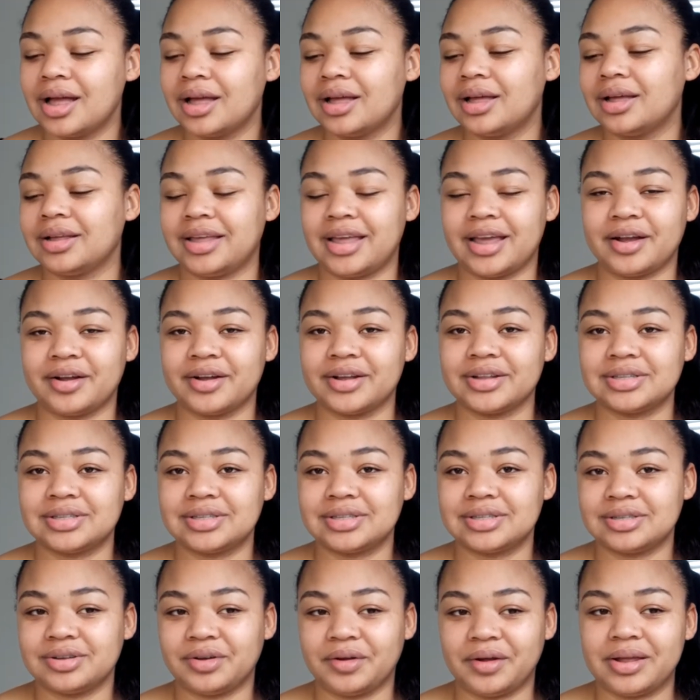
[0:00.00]

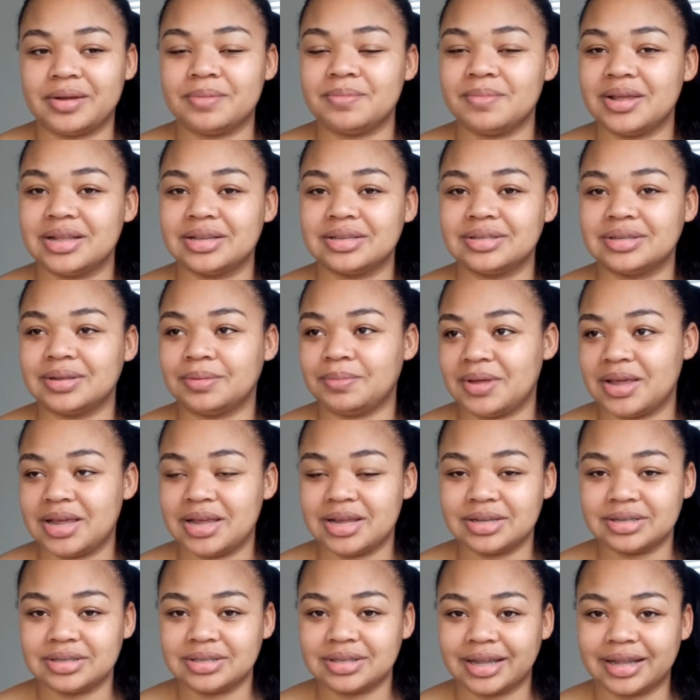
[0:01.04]
carrots, green beans, and
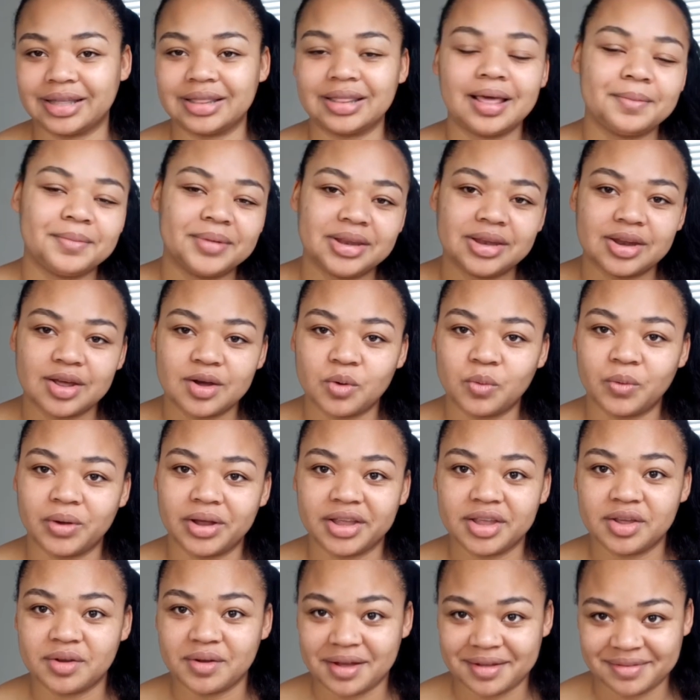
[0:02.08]
peas? Like, let me know what
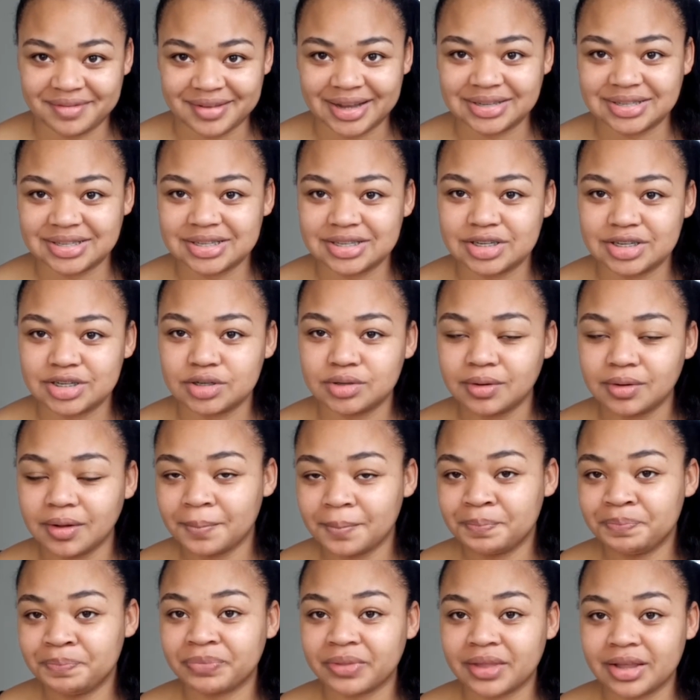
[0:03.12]
you have access to,
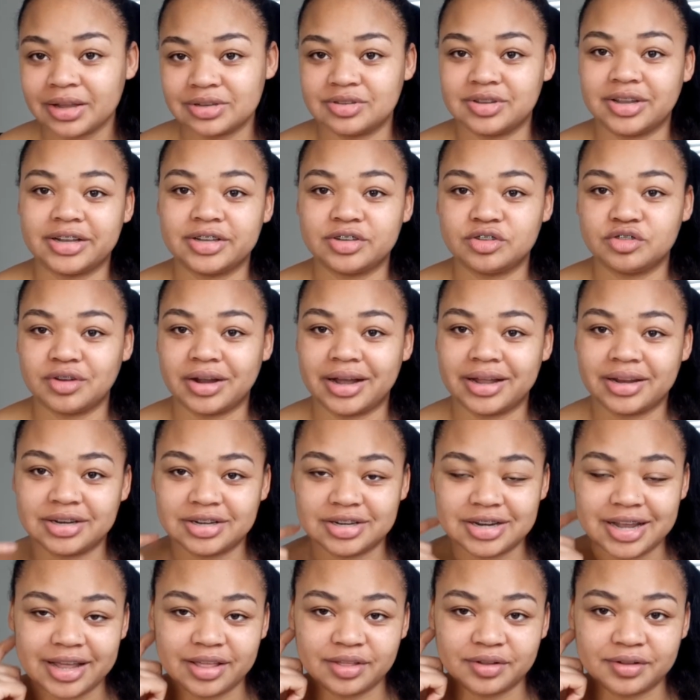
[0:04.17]
so I can try to
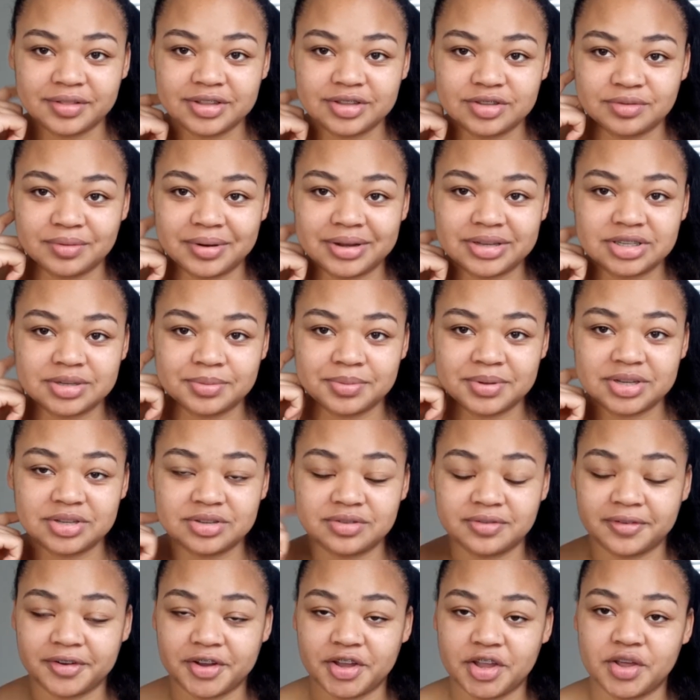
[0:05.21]
tailor these recipes
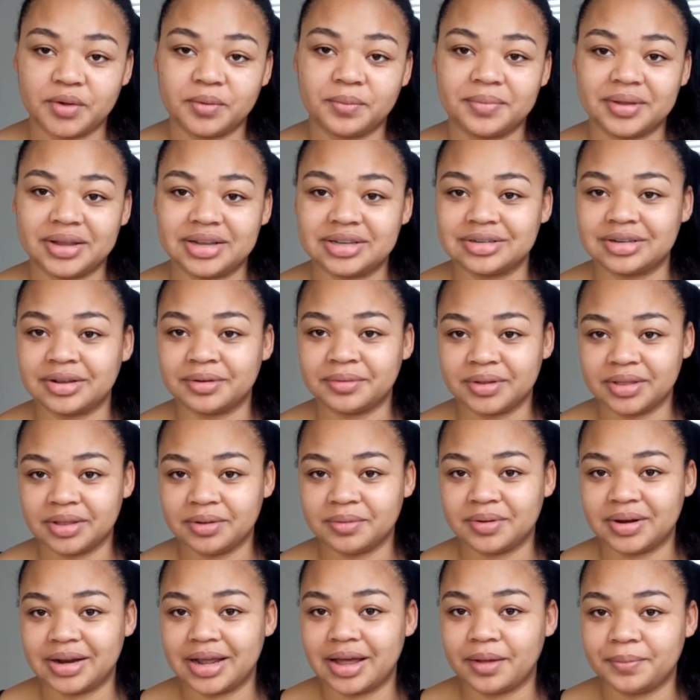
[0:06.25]
for you, because I really
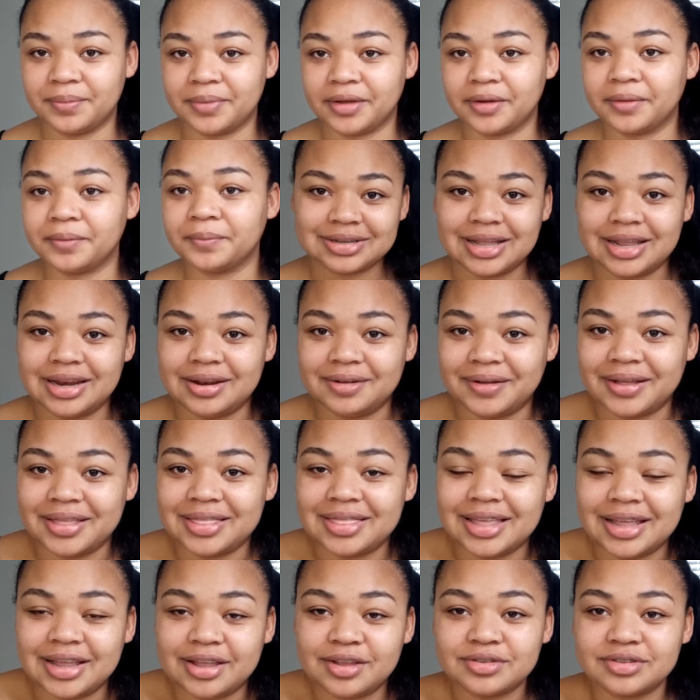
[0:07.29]
want to help you. Anyway,
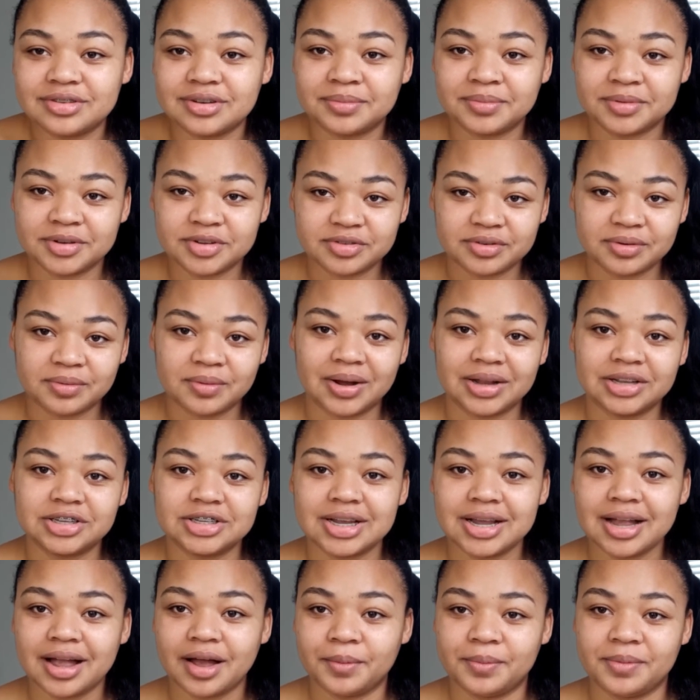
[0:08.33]
thank you so much for
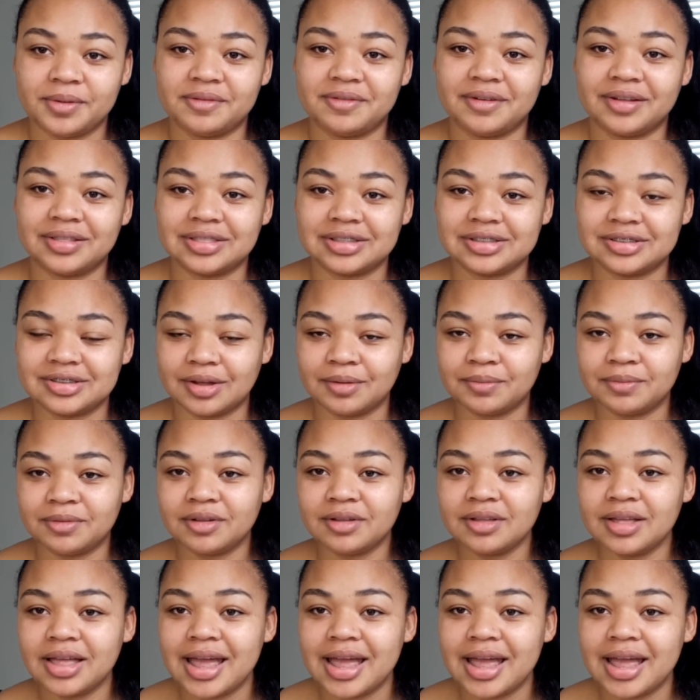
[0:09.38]
watching. I hope you found this helpful.